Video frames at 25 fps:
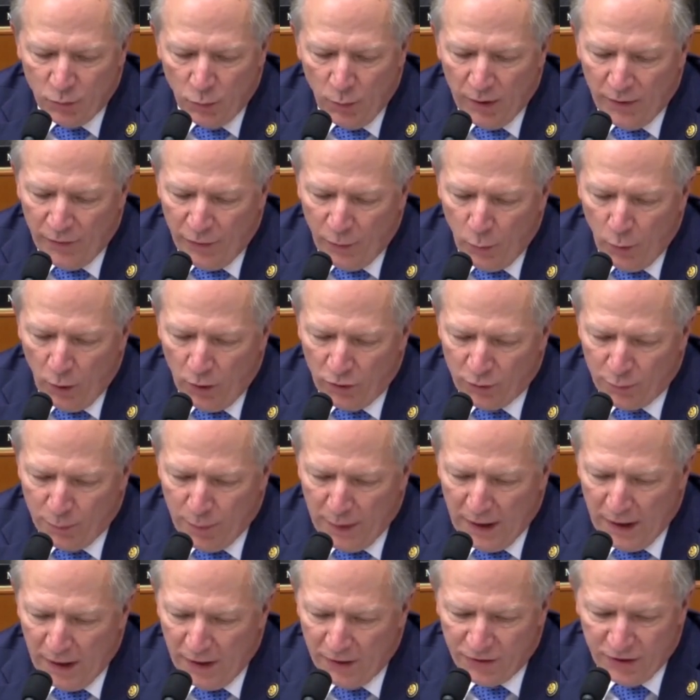One of the worst
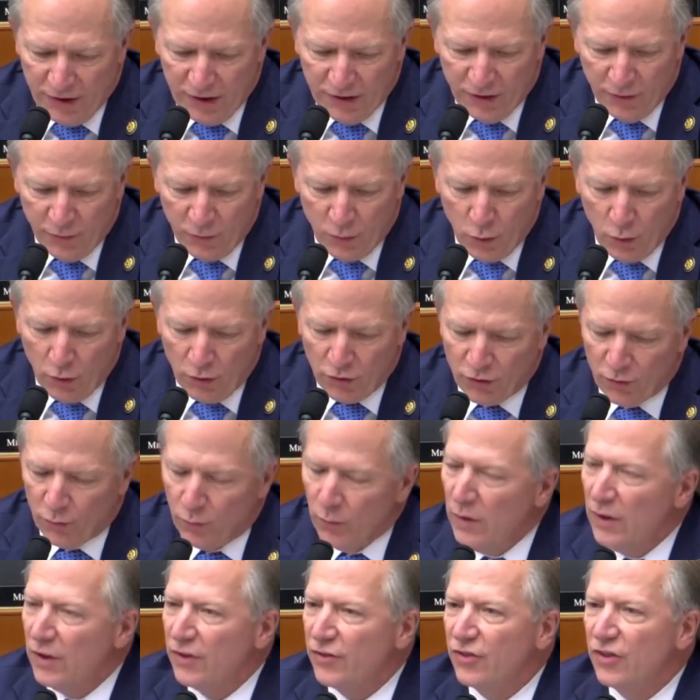policies, of course,
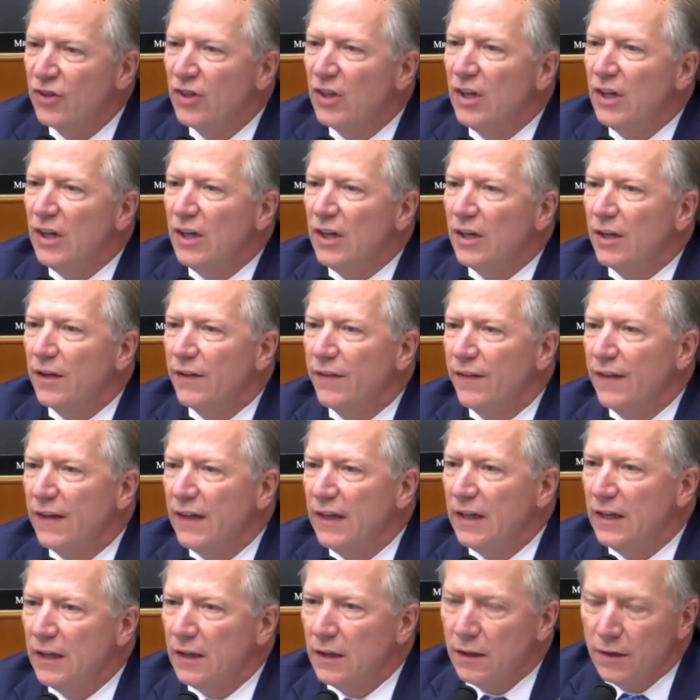was
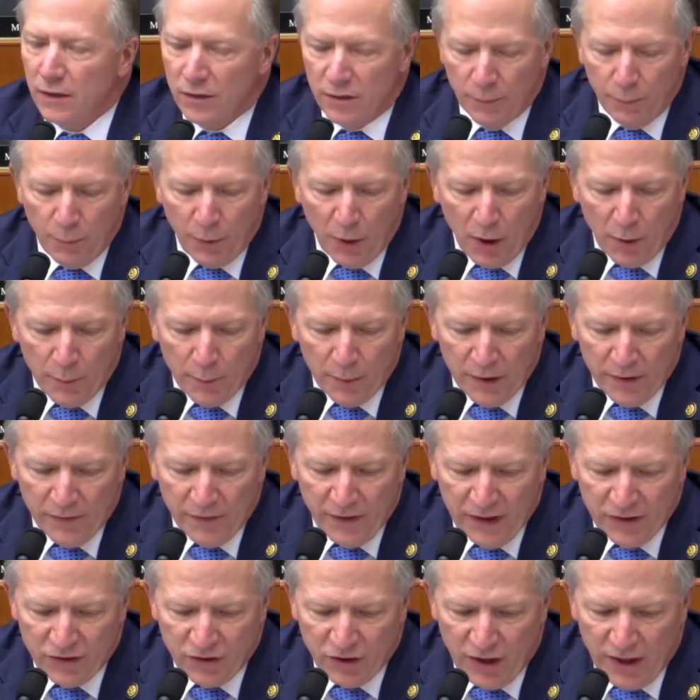the Department of
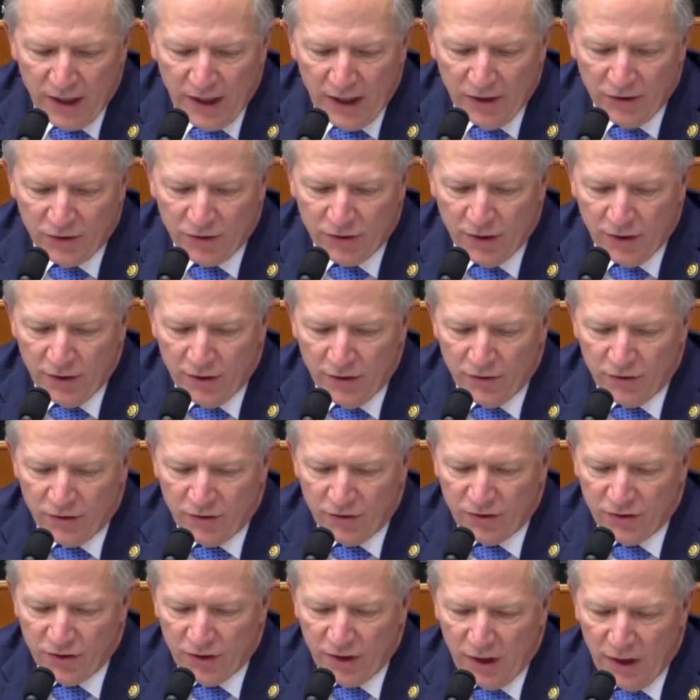
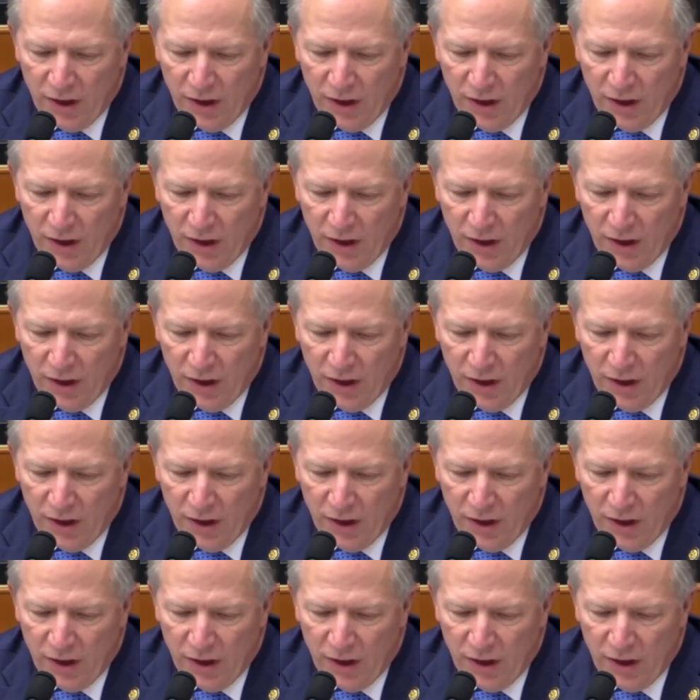Education's